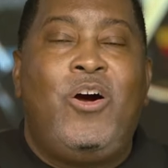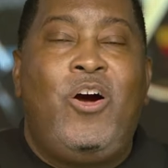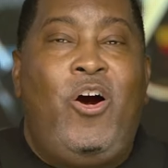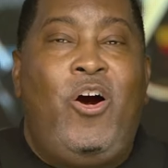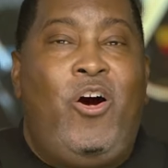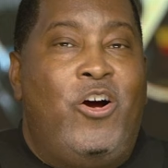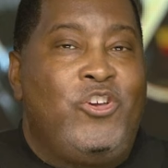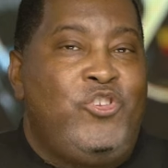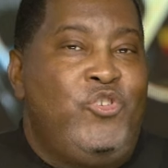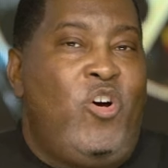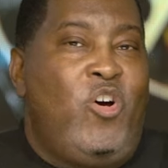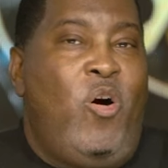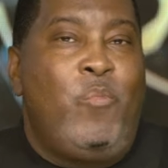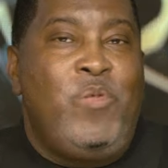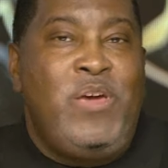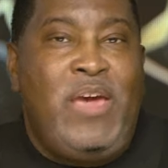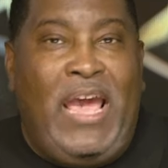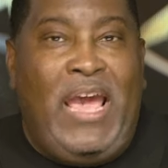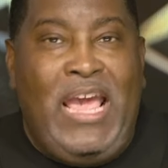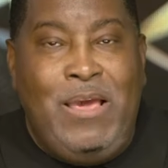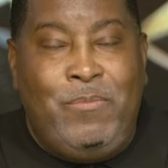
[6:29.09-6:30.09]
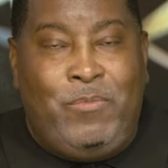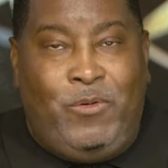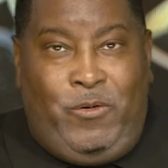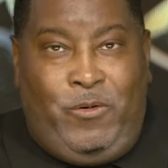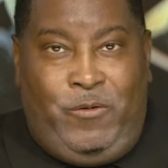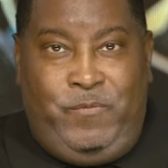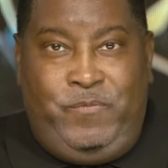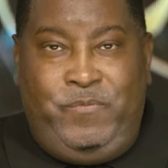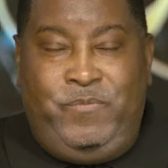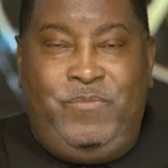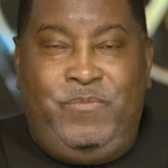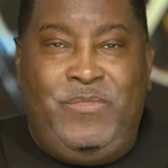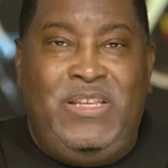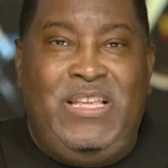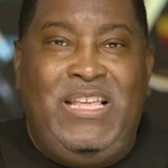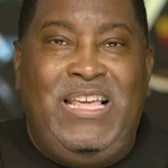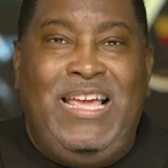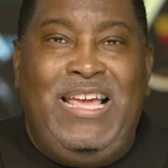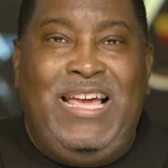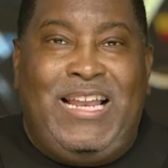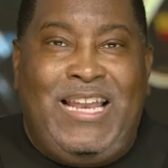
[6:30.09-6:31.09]
Or are you going to be able,
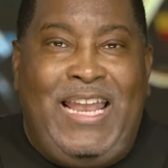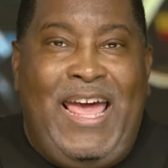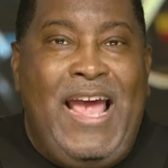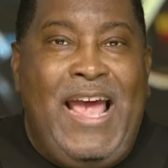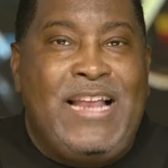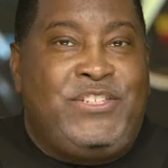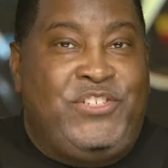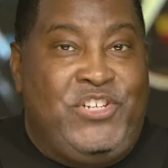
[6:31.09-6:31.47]
glad